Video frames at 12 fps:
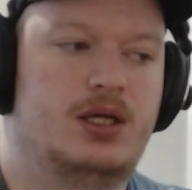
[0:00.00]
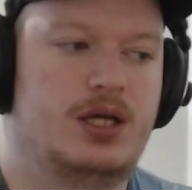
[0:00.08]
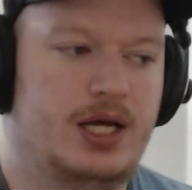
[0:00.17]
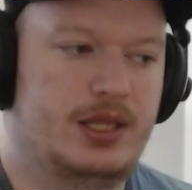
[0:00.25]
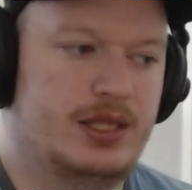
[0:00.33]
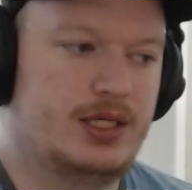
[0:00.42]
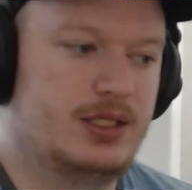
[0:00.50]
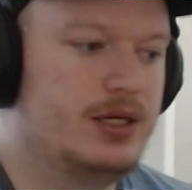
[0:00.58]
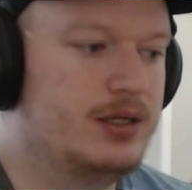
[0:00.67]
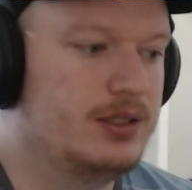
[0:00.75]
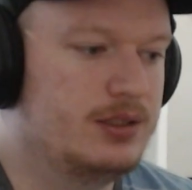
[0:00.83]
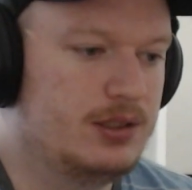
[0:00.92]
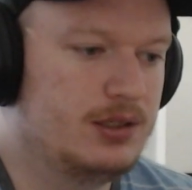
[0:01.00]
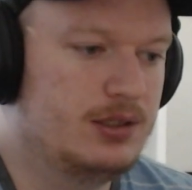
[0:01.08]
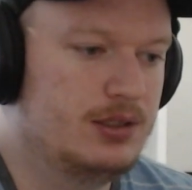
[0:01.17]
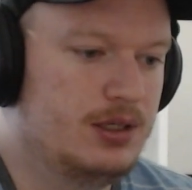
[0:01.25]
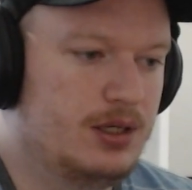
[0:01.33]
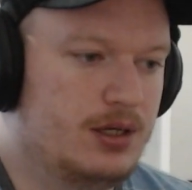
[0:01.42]
I think they're
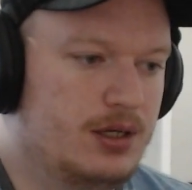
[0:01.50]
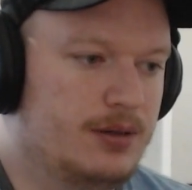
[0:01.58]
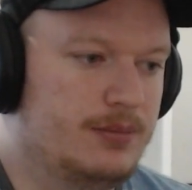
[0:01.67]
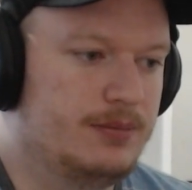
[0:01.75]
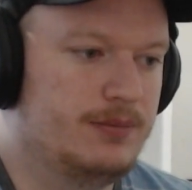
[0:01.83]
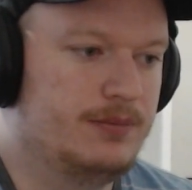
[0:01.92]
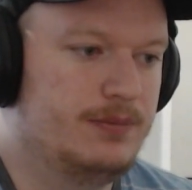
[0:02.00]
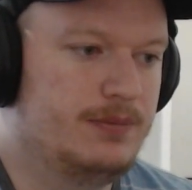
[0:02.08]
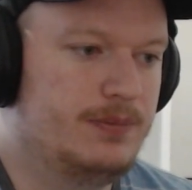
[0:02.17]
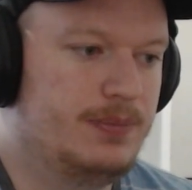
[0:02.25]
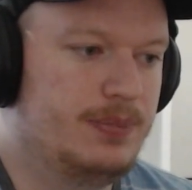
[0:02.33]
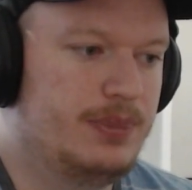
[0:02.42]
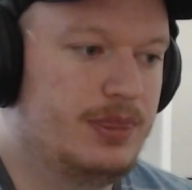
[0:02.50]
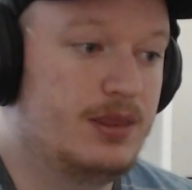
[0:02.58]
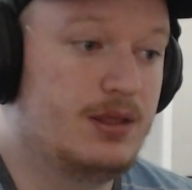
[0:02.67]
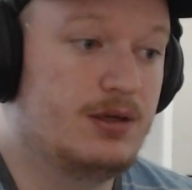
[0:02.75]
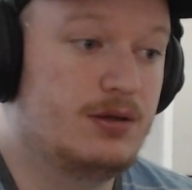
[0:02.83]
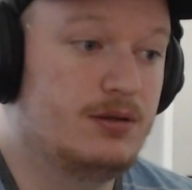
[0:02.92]
fun
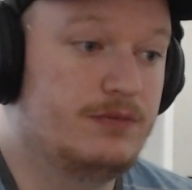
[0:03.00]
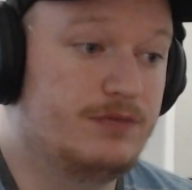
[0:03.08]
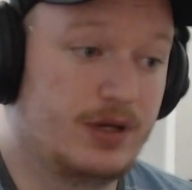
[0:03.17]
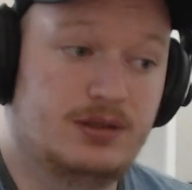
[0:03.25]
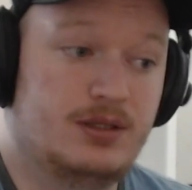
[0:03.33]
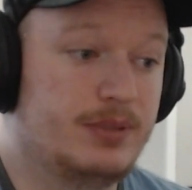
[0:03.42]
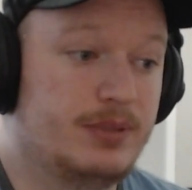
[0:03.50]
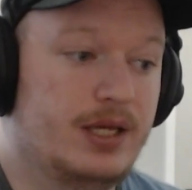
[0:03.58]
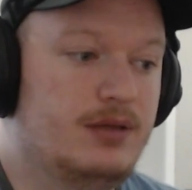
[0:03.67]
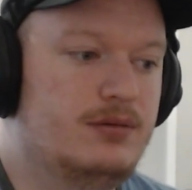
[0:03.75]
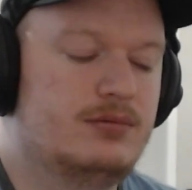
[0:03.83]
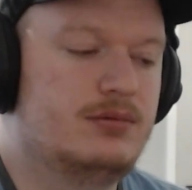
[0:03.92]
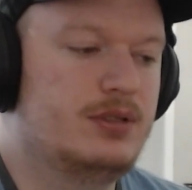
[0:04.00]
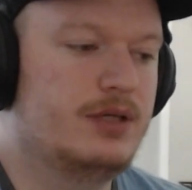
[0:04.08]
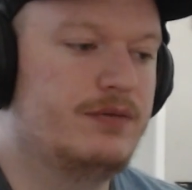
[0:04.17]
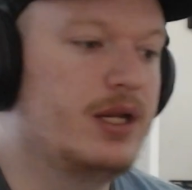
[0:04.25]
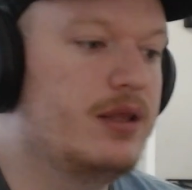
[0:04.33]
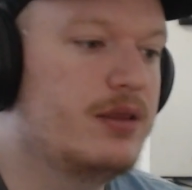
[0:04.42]
to play, if
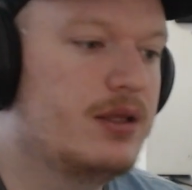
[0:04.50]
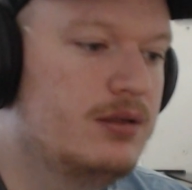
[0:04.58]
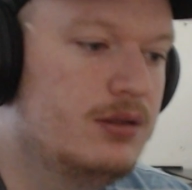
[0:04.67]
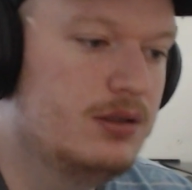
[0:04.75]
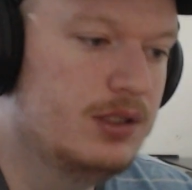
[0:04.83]
anything.